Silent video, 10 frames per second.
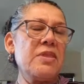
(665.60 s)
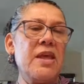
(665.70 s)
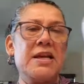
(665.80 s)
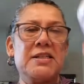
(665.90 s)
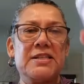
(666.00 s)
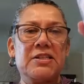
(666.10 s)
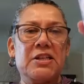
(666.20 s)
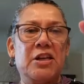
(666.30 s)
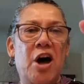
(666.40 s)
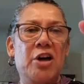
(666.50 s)
this is
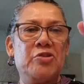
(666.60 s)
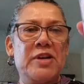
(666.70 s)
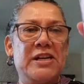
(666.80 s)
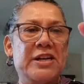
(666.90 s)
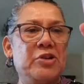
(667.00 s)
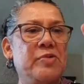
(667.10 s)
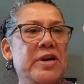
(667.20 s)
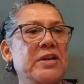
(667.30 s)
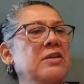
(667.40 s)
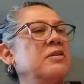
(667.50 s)
the laundry
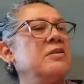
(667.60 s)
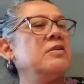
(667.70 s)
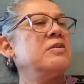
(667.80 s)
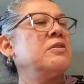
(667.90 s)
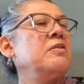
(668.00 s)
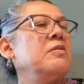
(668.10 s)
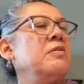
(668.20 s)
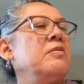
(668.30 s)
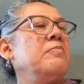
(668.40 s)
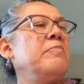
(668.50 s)
liquid,
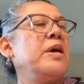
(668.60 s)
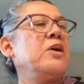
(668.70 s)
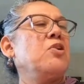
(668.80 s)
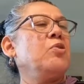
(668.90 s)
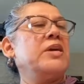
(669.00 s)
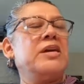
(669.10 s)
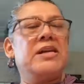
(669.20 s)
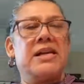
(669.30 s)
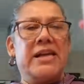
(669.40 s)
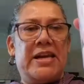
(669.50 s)

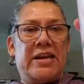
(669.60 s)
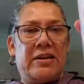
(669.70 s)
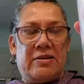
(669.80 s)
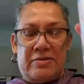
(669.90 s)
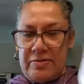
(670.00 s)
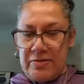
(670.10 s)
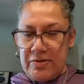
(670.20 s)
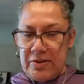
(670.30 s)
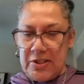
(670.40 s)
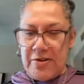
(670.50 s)
Mongolian linen.
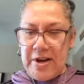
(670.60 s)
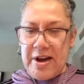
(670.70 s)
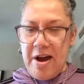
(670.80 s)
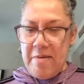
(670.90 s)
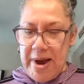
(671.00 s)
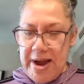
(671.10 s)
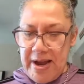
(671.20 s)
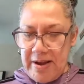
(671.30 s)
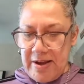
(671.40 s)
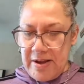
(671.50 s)
So I got
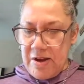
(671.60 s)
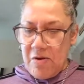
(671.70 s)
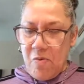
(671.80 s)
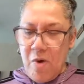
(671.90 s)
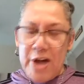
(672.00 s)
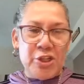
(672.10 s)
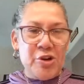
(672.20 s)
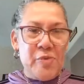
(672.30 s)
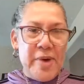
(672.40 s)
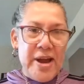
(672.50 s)
my
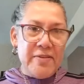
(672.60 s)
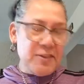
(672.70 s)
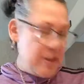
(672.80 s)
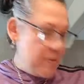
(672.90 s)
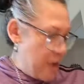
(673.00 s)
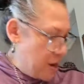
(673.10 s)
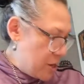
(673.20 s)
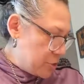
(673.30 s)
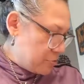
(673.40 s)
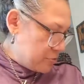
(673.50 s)
washer whisk and my
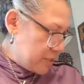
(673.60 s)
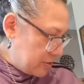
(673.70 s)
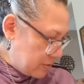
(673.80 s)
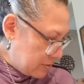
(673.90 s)
laundry